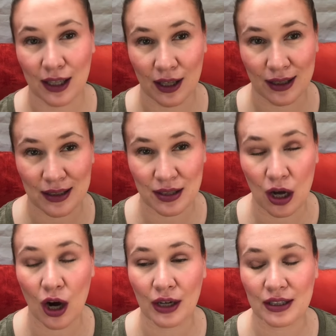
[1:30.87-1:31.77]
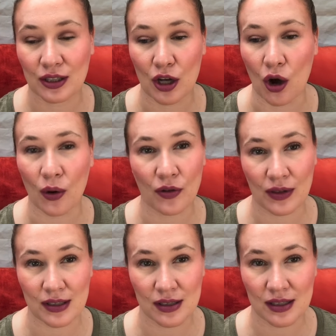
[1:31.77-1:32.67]
it's hard to know if
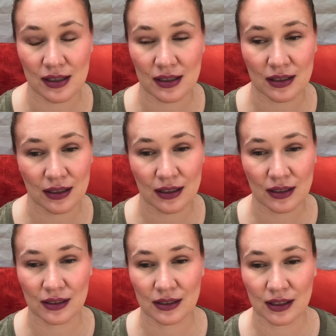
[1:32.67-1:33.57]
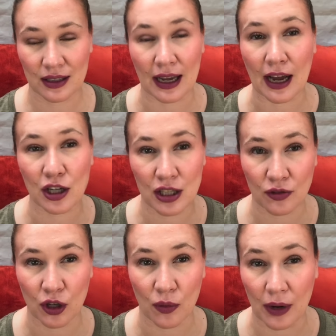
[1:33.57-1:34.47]
it's like I just have
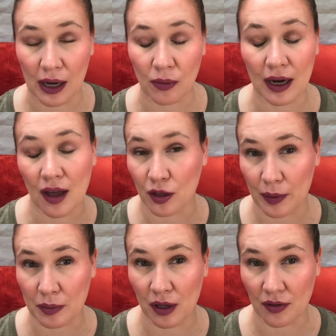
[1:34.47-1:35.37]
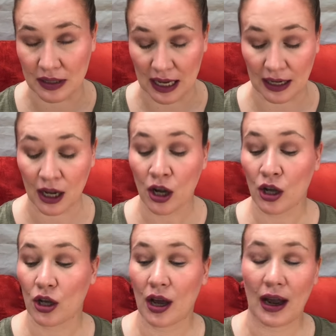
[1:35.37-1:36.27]
to go by what other people have said.
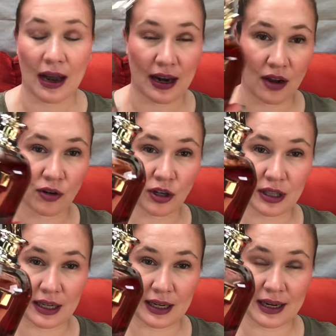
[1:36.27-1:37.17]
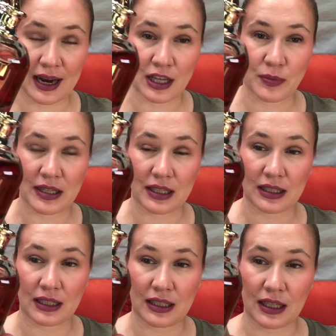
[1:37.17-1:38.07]
And I've heard that it has been
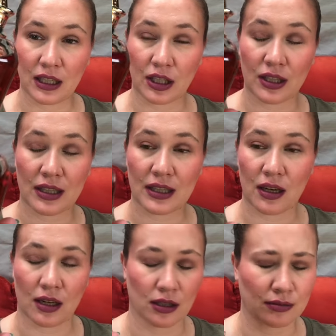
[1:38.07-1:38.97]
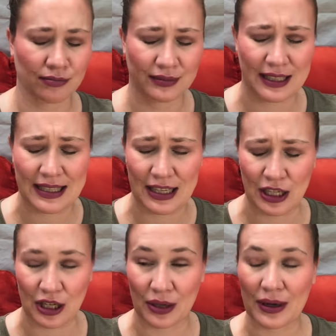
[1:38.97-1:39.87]
dis- decluttered or
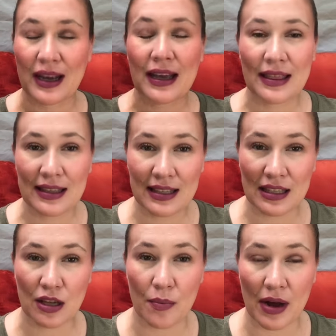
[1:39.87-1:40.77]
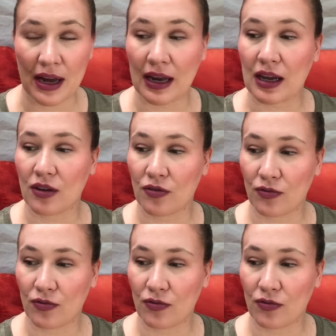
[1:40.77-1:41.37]
discontinued. This is my